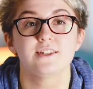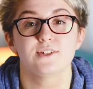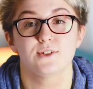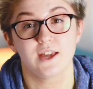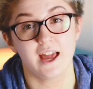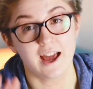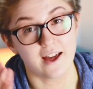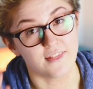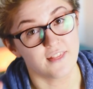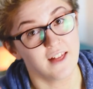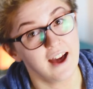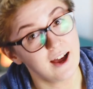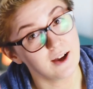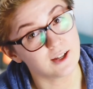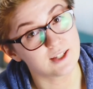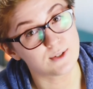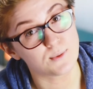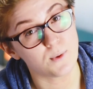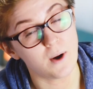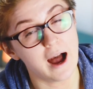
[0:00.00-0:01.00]
So yeah,
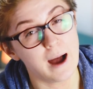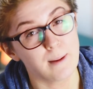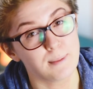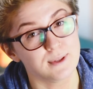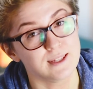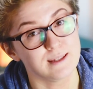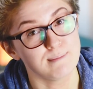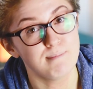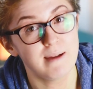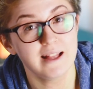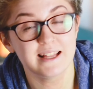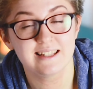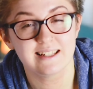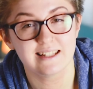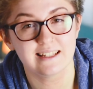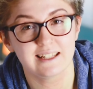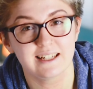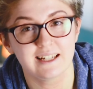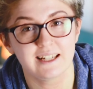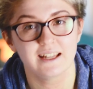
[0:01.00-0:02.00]
that's what happens
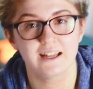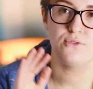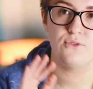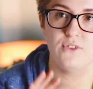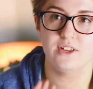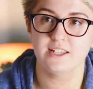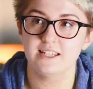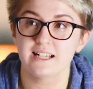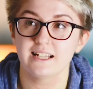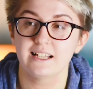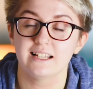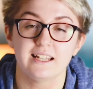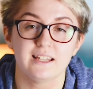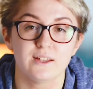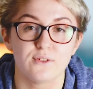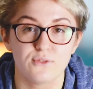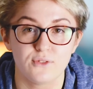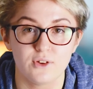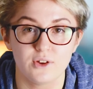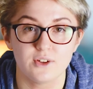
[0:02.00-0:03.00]
mentally. Physically,
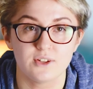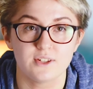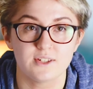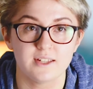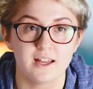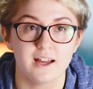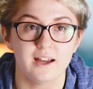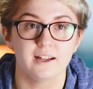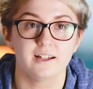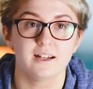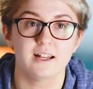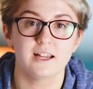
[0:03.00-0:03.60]
the first sign